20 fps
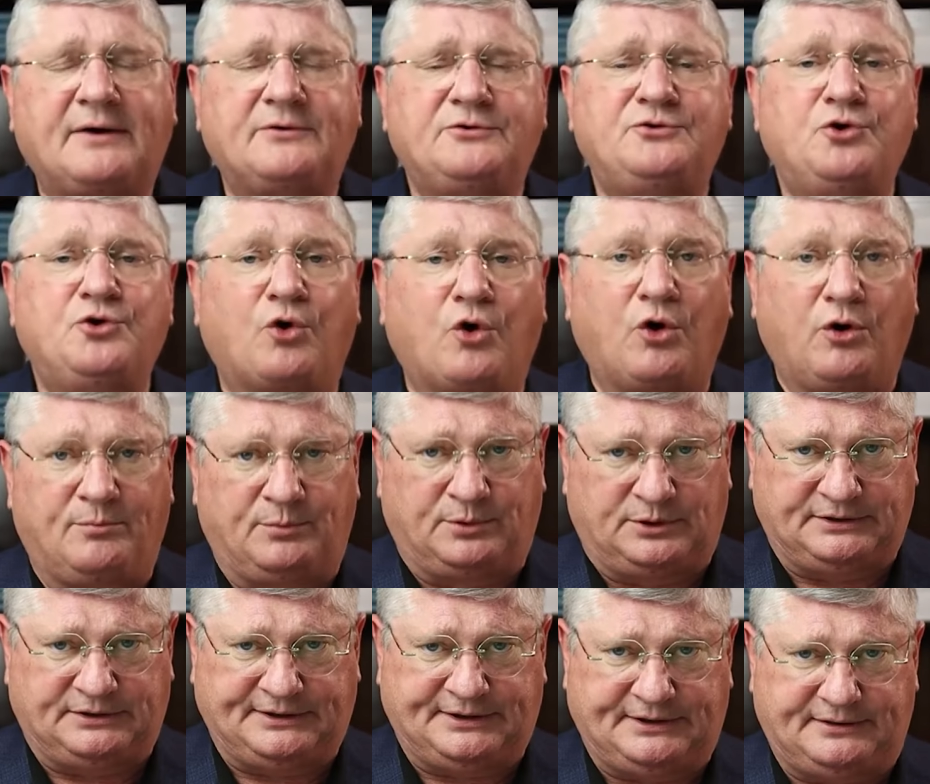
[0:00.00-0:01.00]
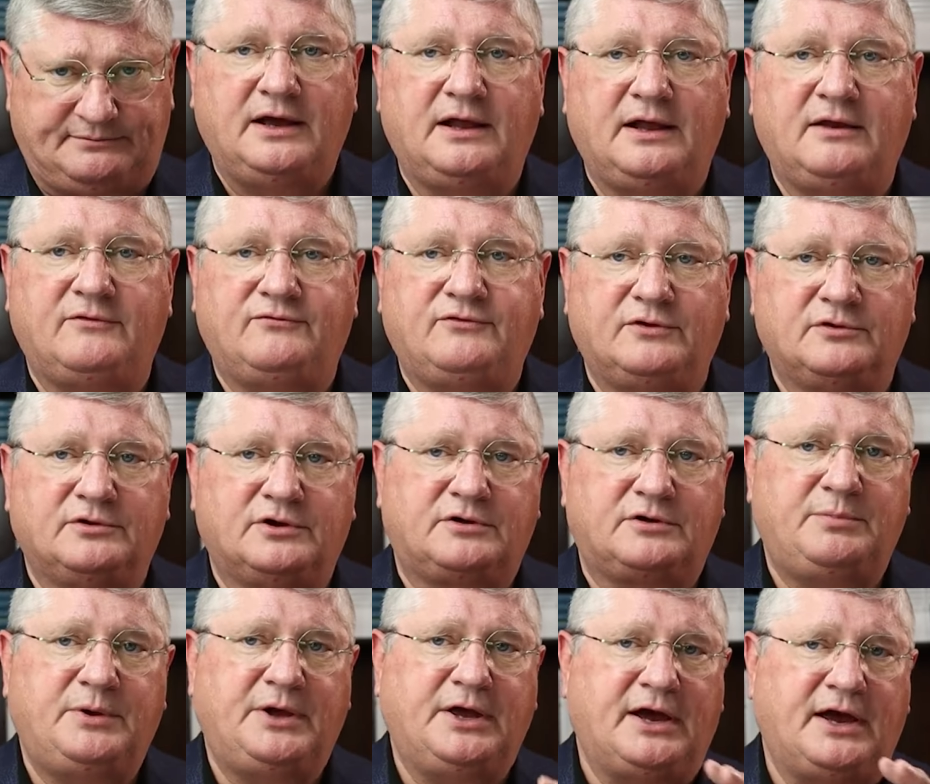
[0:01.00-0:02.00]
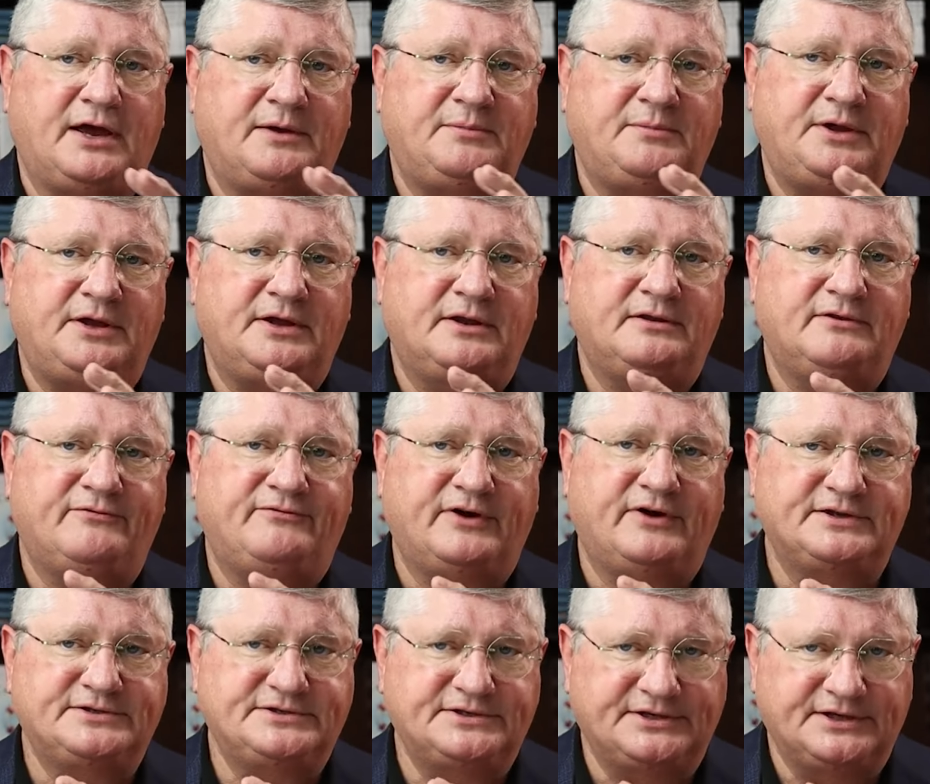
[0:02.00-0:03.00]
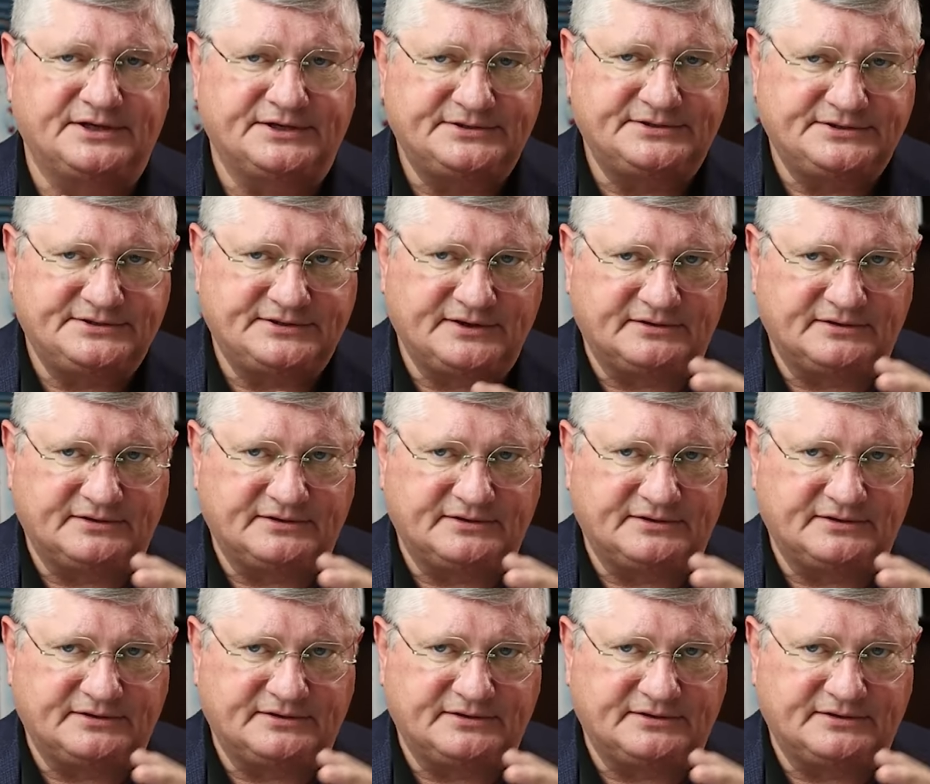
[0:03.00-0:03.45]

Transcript: Now, normally, and if you look behind me in the fuzziness,